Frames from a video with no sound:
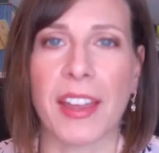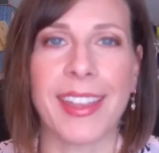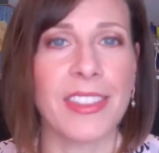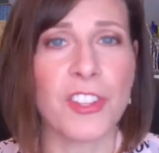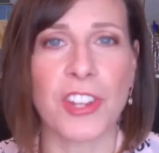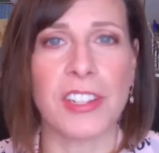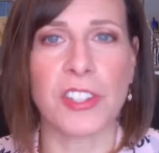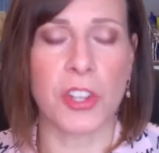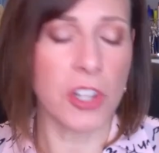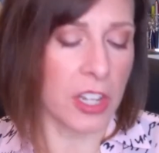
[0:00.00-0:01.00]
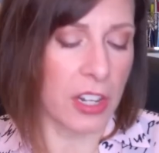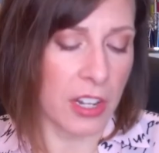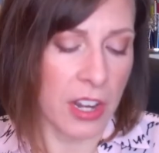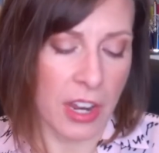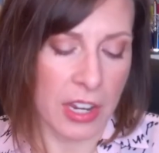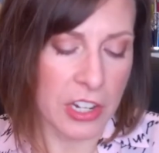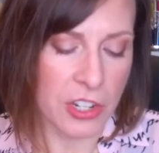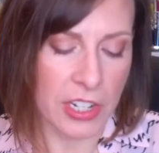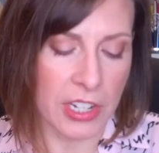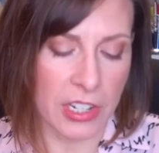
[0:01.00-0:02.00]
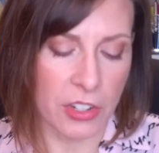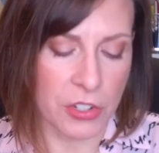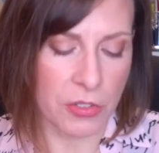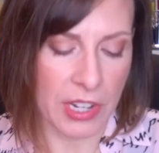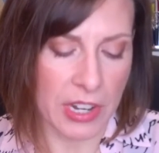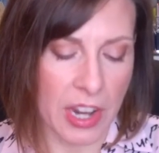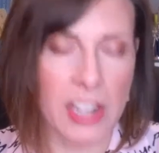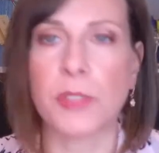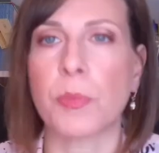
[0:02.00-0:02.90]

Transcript: Again, the shade's good, Initially, it looks really nice,